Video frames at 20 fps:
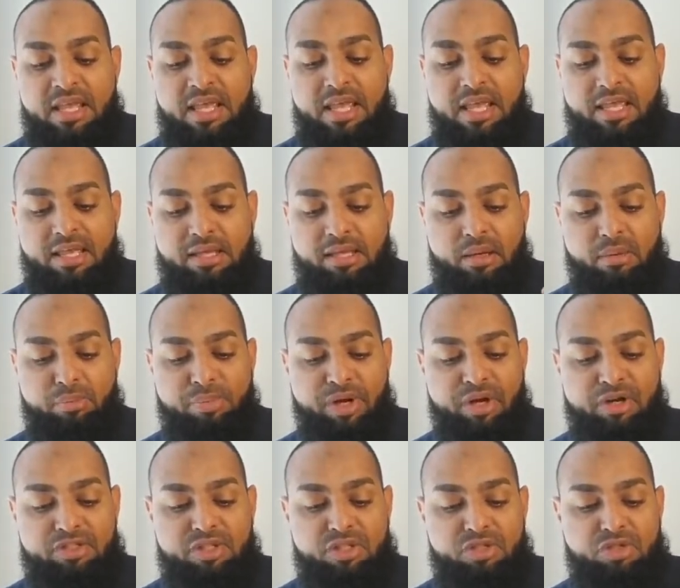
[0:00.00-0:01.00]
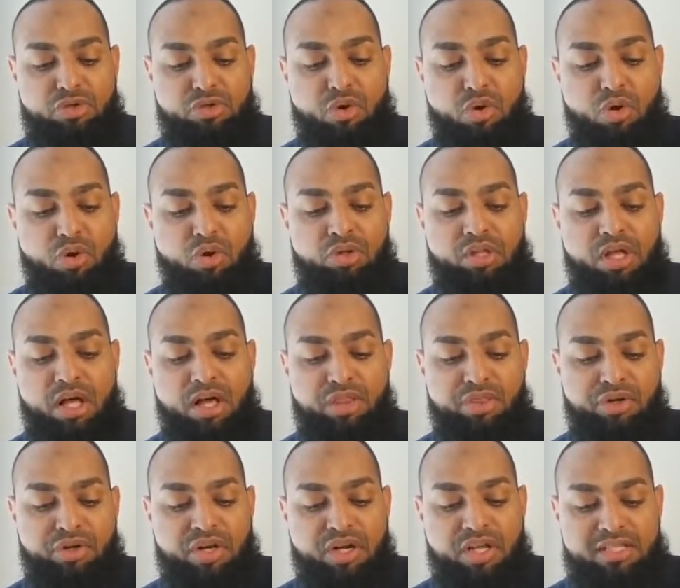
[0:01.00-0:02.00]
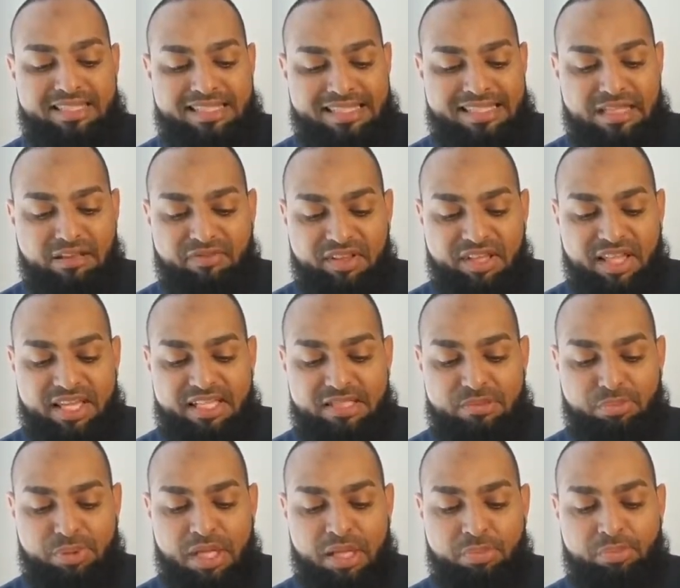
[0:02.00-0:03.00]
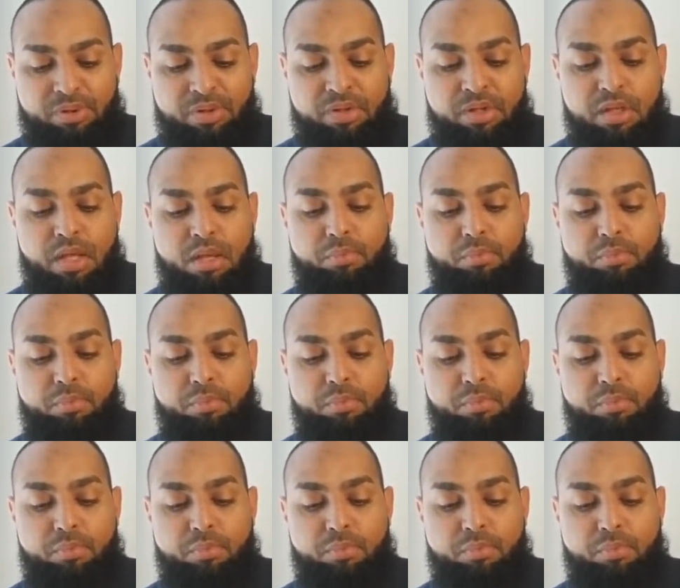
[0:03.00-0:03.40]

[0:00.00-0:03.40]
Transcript: in comparison to all other civilized people,